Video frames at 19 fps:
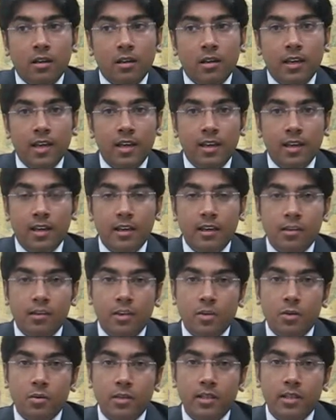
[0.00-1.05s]
he is
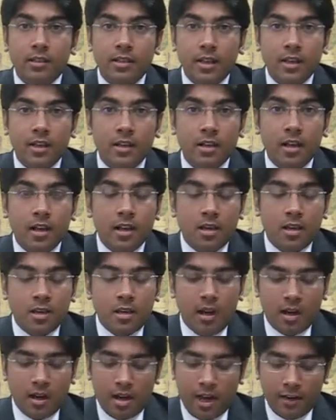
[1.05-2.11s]
usually seen,
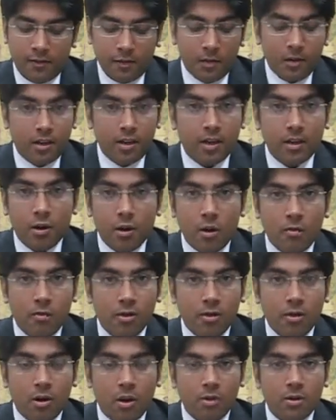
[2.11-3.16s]
Kai-Fu Lee and
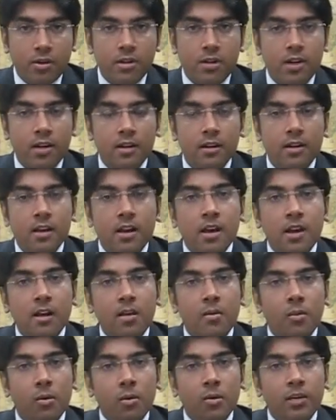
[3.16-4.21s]
Robert Shunk,
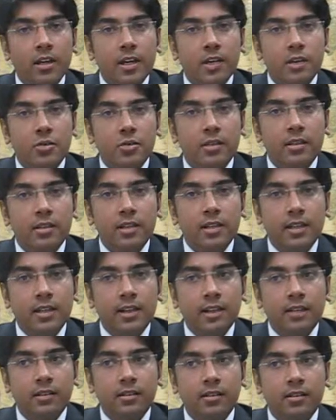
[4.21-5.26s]
both are usually seen
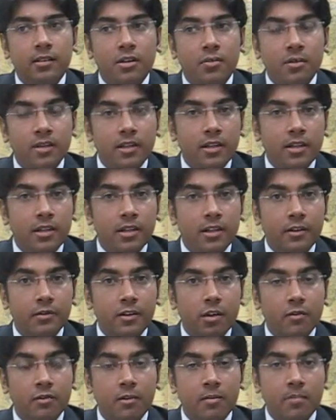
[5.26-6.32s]
as representatives
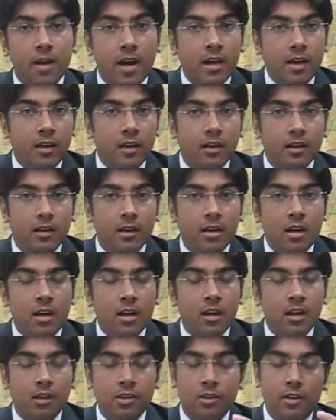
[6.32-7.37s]
of
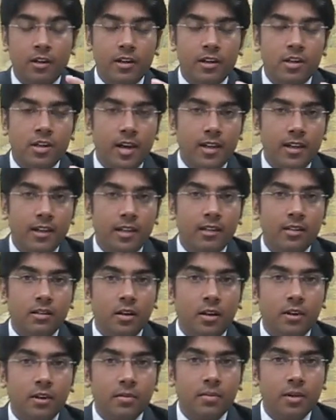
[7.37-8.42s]
Chinese
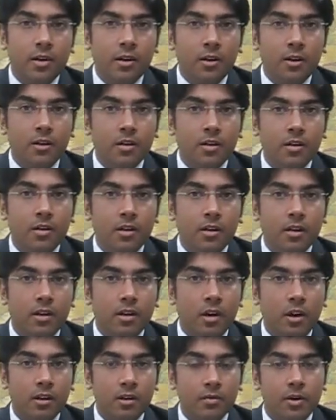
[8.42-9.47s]

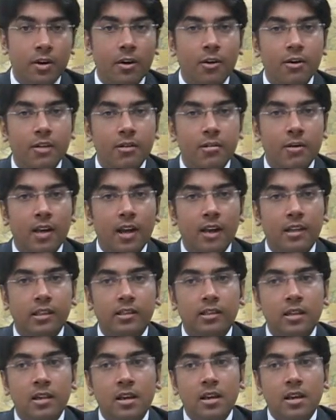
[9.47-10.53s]
entrepreneurship
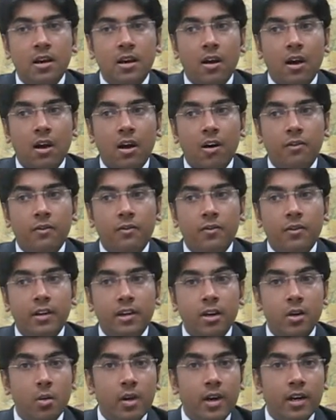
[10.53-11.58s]
class, of
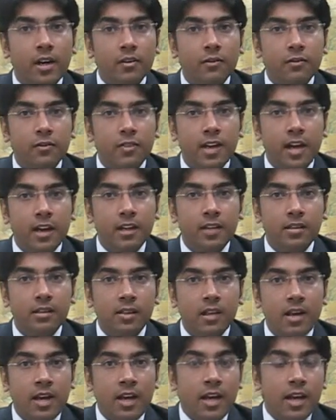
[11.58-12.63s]
innovative Chinese
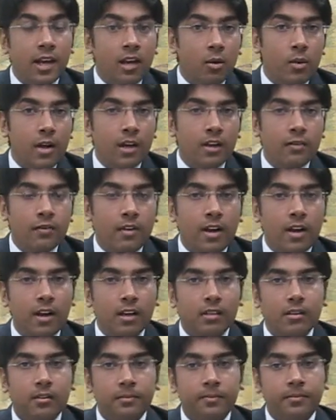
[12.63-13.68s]
innovative
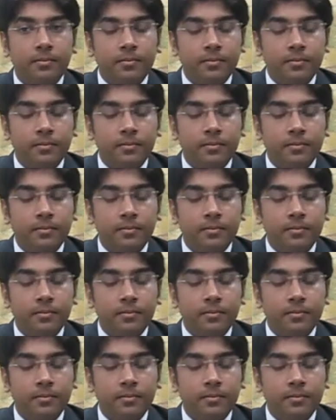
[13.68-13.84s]
class.